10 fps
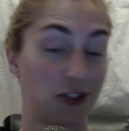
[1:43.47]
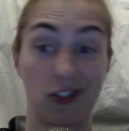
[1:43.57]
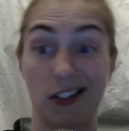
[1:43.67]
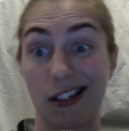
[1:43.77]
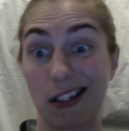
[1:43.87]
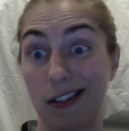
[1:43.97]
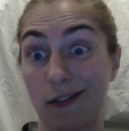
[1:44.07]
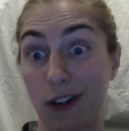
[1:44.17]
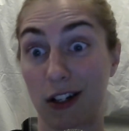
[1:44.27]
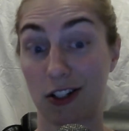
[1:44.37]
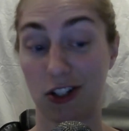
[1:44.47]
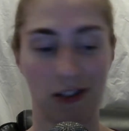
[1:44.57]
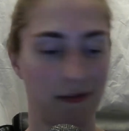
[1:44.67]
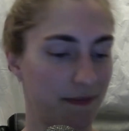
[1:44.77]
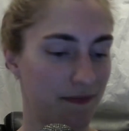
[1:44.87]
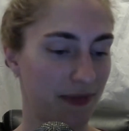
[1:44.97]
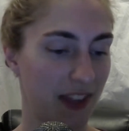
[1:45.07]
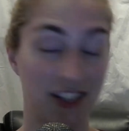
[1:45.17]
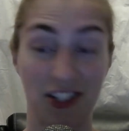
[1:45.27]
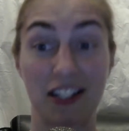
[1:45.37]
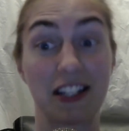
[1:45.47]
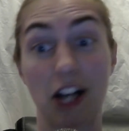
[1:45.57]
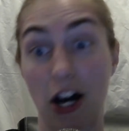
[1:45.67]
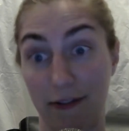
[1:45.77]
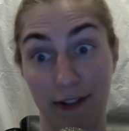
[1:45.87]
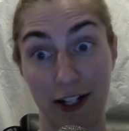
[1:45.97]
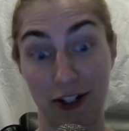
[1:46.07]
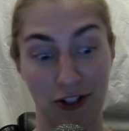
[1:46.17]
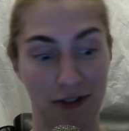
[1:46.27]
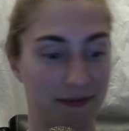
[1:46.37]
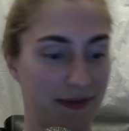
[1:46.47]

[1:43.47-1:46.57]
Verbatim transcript: She didn't finish. She did not finish.